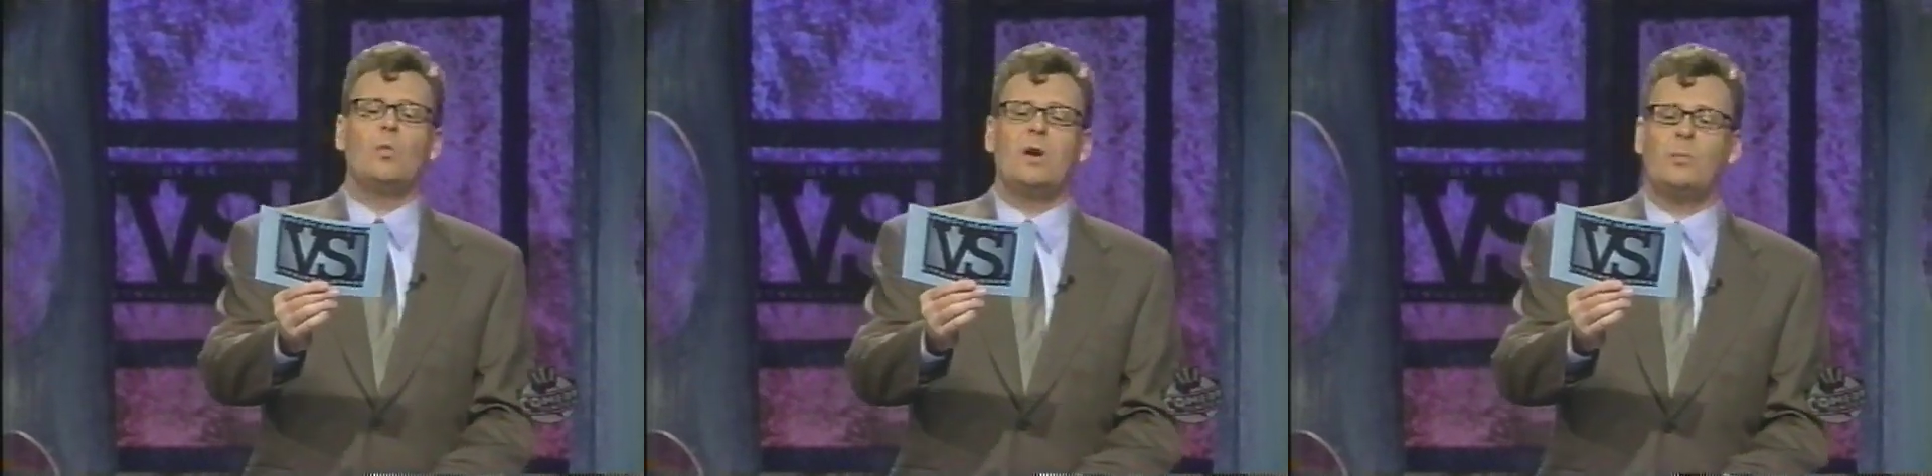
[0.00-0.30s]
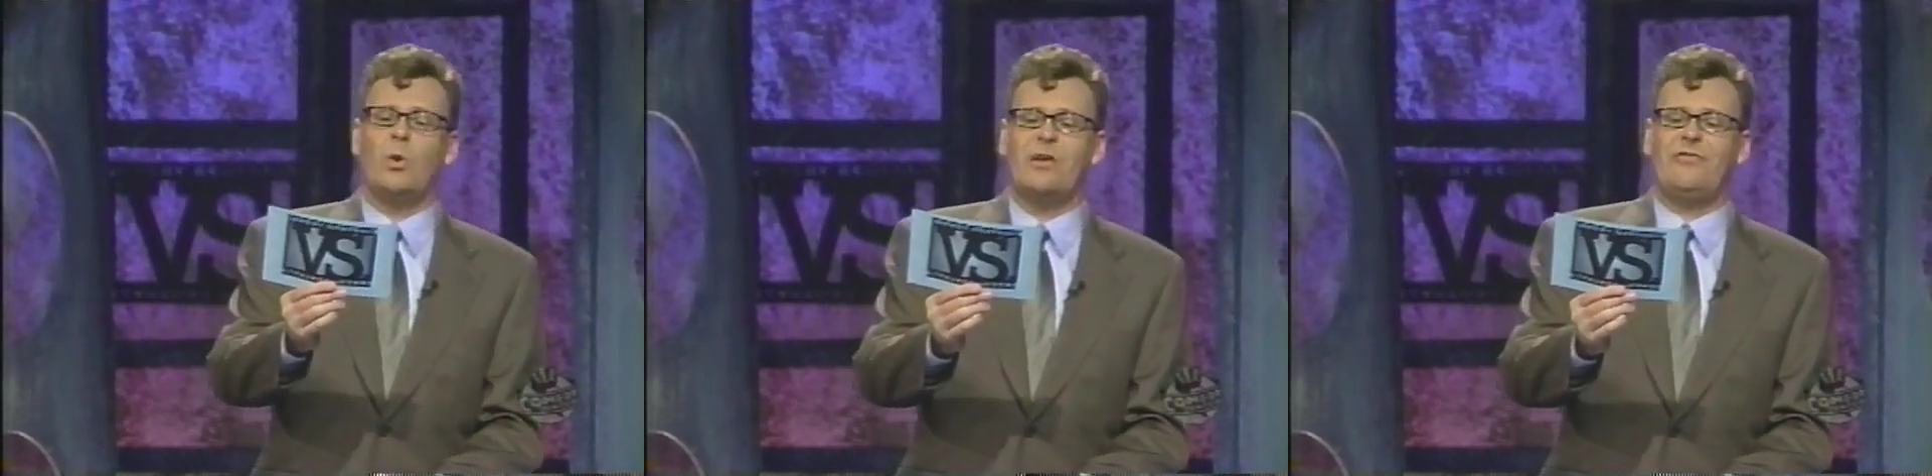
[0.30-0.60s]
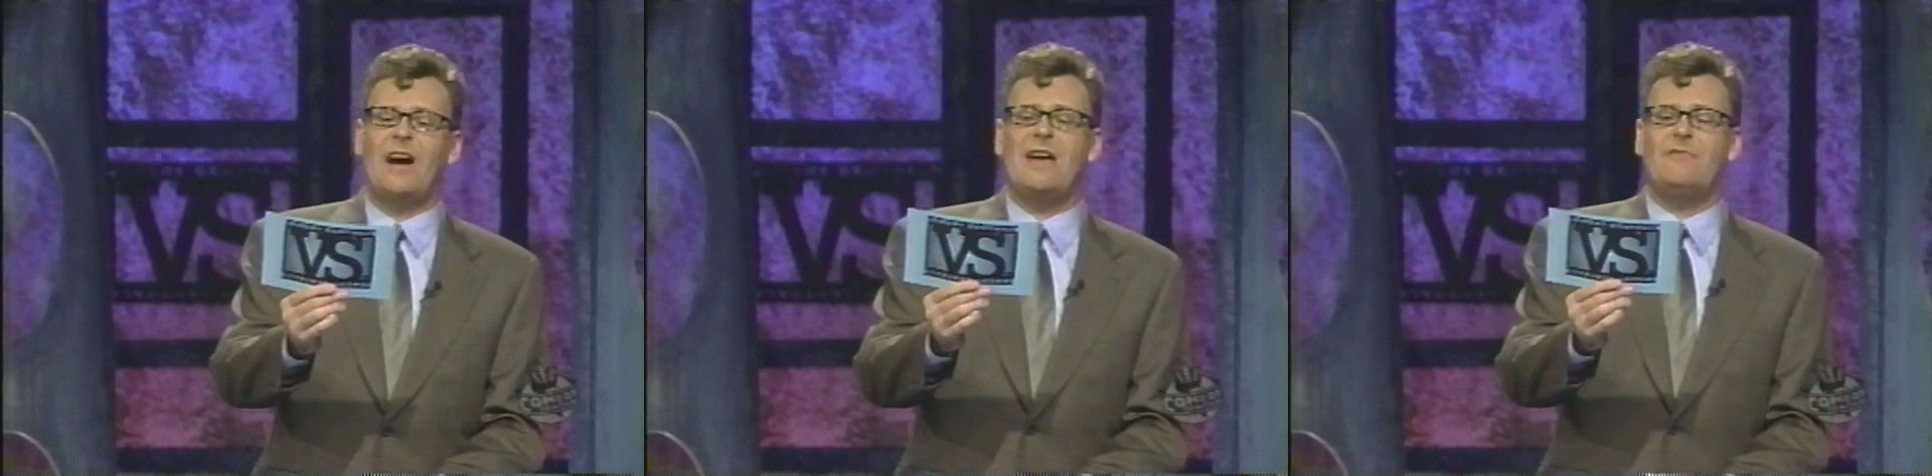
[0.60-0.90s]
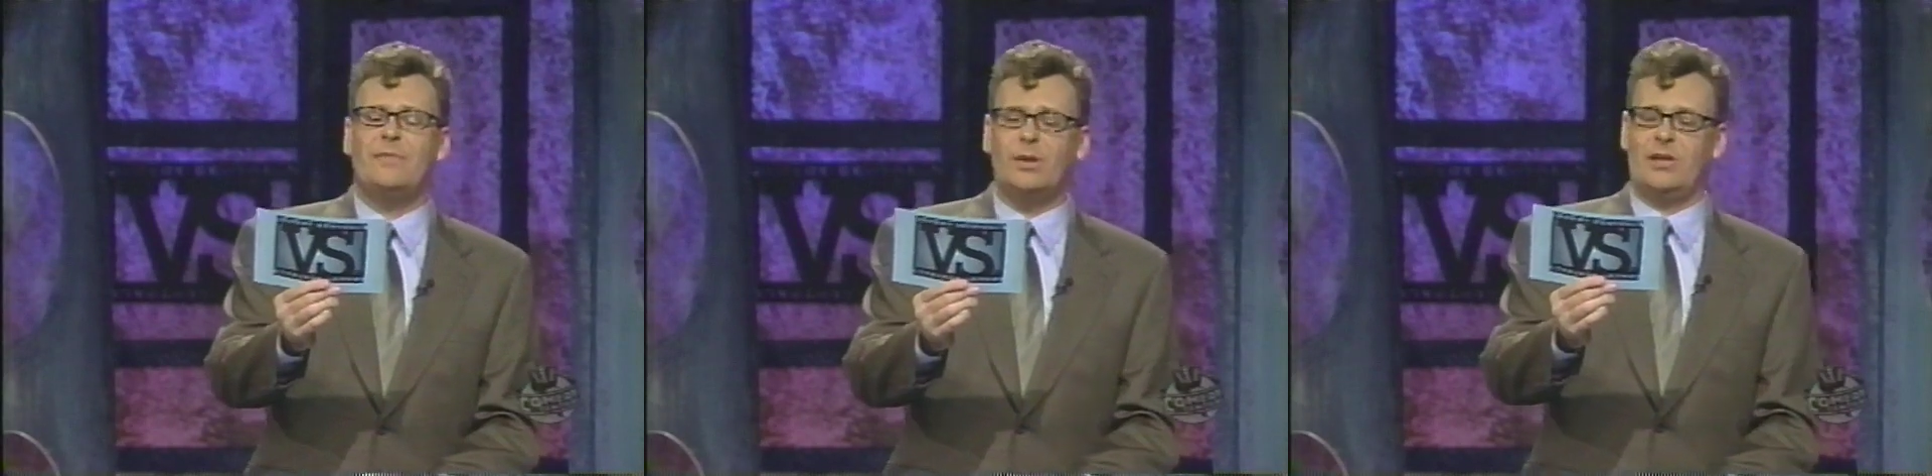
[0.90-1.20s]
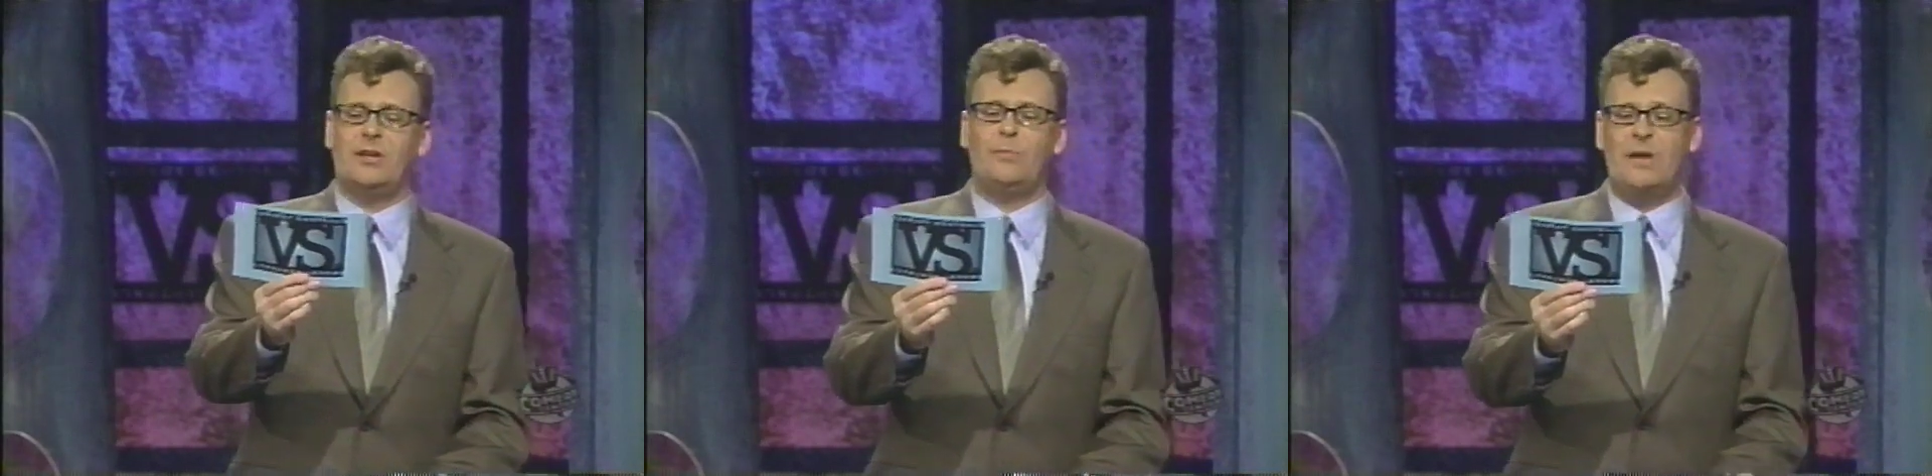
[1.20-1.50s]
1 1.5
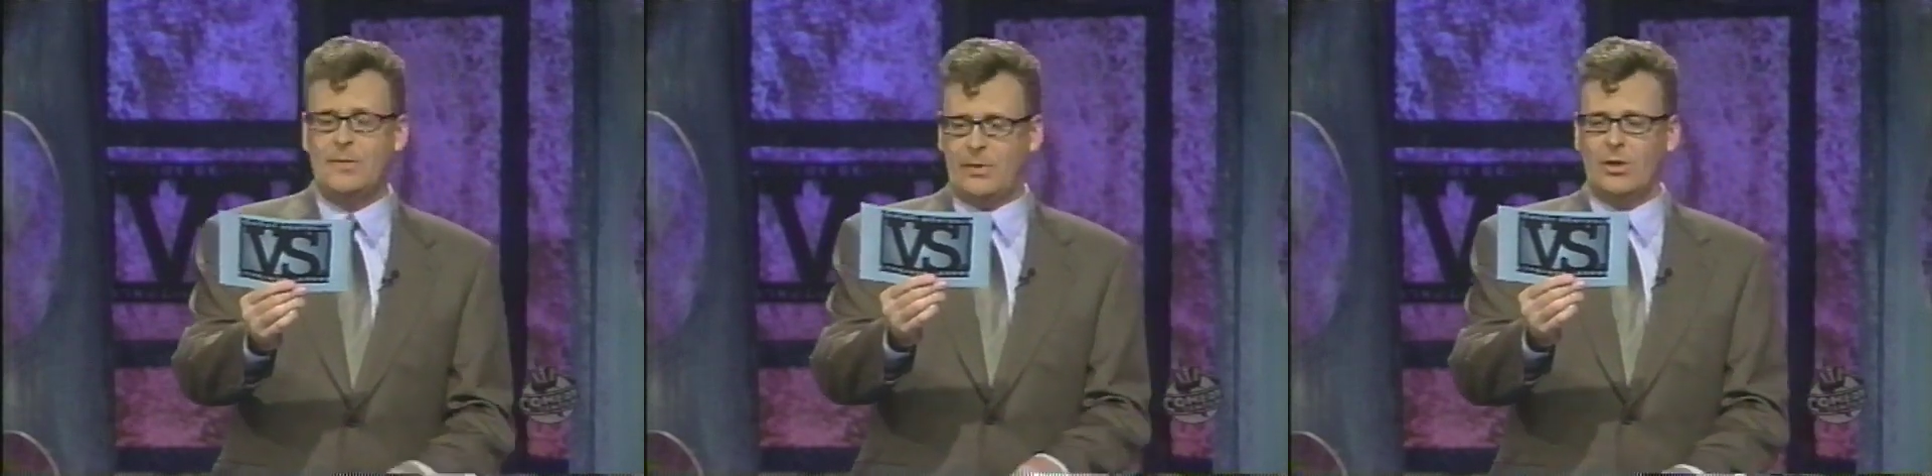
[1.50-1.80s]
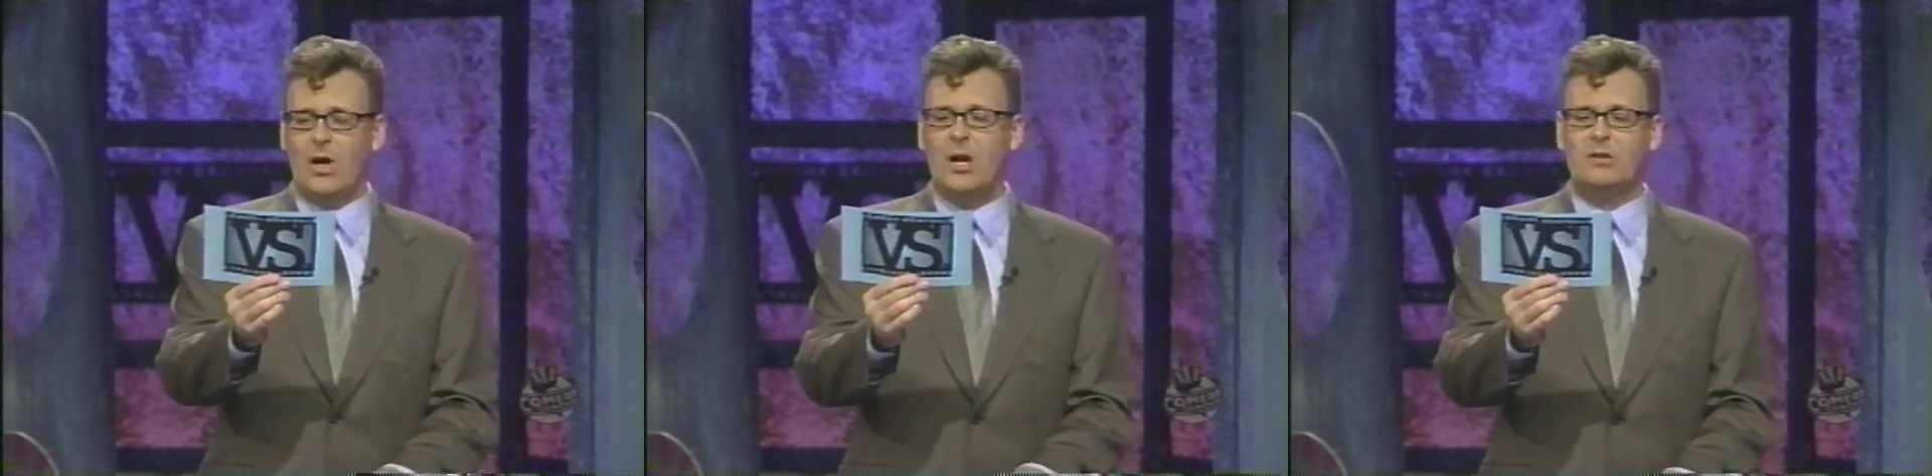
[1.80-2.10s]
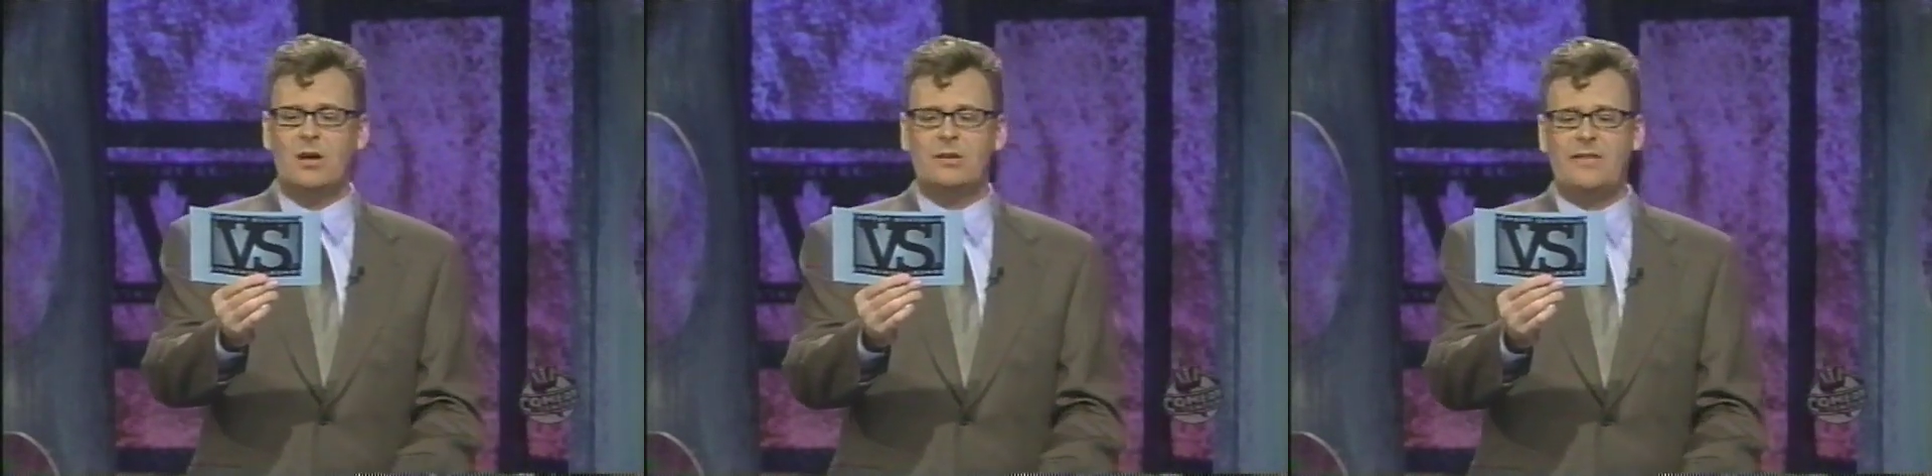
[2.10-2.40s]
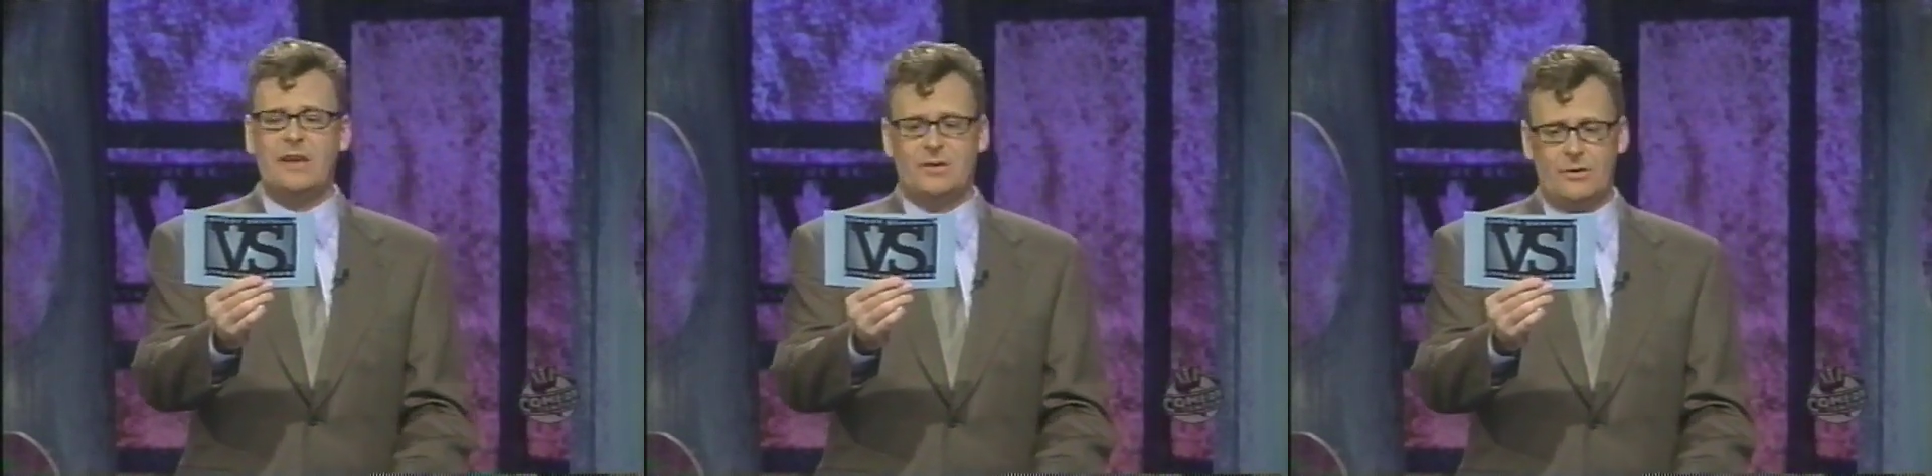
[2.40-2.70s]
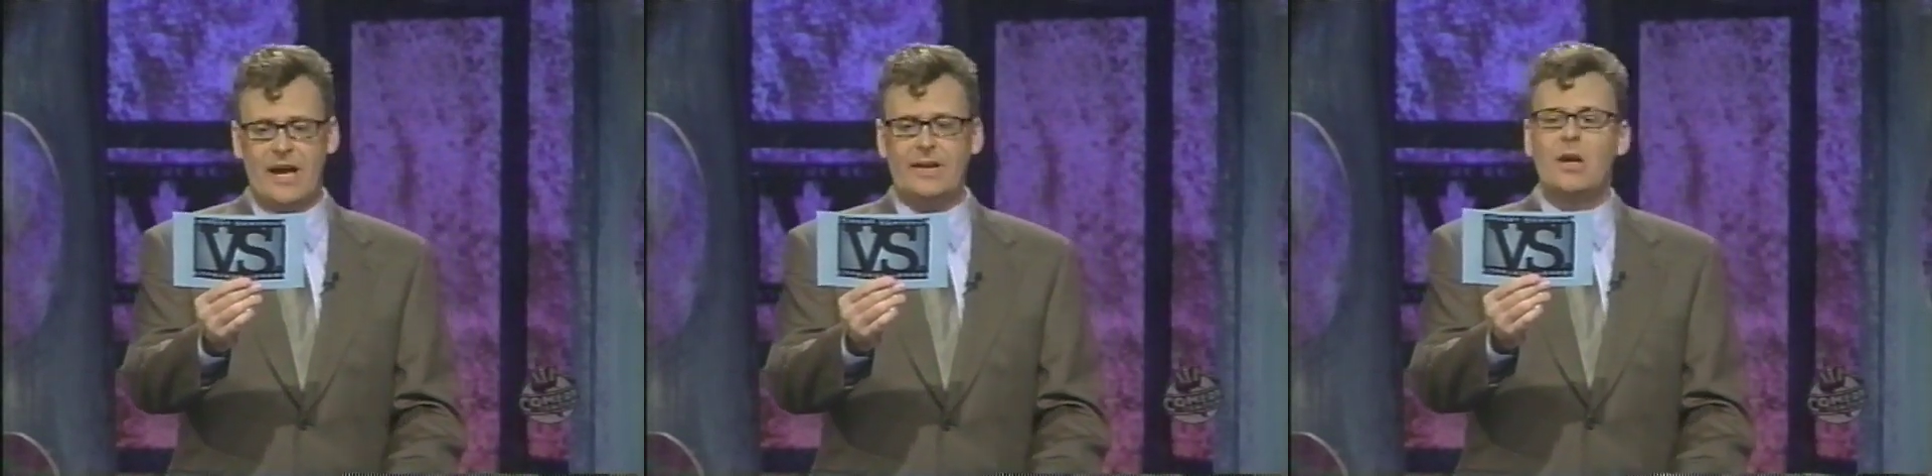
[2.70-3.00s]
million people logged onto the
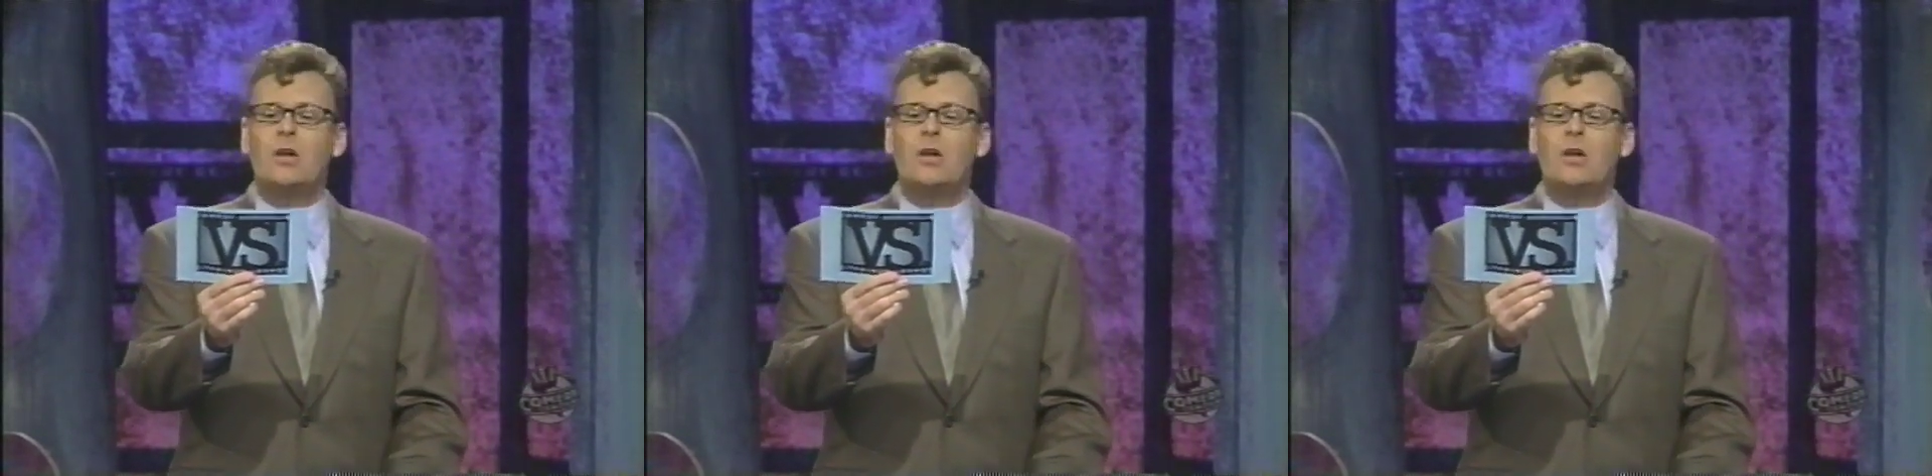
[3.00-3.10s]
internet